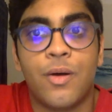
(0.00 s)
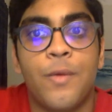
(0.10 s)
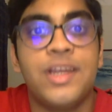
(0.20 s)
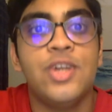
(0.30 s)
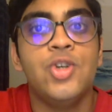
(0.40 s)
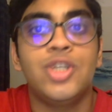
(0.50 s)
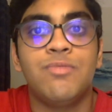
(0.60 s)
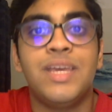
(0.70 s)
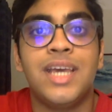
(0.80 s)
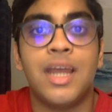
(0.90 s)
When you
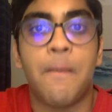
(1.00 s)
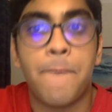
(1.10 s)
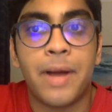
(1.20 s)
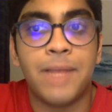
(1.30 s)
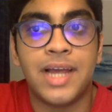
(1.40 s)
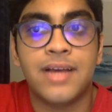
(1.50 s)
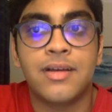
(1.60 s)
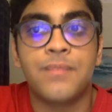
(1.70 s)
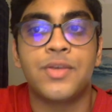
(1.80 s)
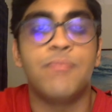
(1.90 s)
speak in public,
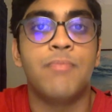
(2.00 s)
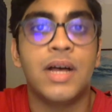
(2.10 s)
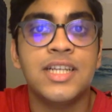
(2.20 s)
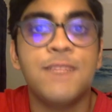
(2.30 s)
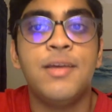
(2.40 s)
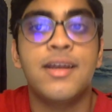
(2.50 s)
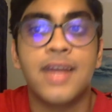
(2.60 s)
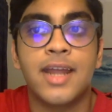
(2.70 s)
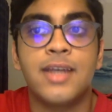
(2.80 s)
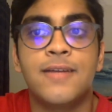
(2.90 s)
you must be
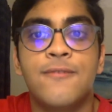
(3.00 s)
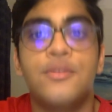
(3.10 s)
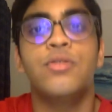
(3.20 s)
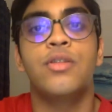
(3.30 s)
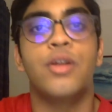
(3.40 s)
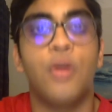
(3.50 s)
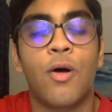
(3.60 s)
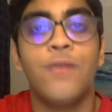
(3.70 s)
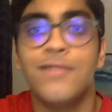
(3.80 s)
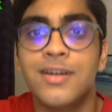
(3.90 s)
attentive to the
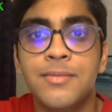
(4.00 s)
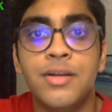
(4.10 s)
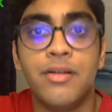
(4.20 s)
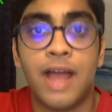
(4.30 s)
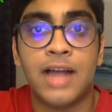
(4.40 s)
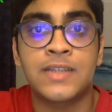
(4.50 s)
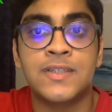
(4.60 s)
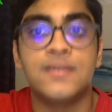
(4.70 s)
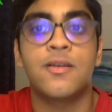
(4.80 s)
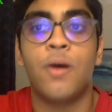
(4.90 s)
non-verbal
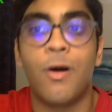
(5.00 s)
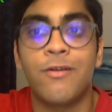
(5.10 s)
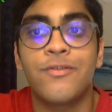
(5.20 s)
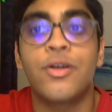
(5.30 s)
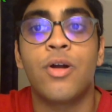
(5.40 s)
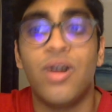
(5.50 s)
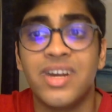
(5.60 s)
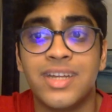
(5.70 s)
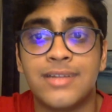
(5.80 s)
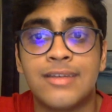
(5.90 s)
reactions of your
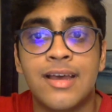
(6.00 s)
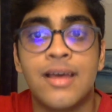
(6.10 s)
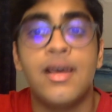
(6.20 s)
audience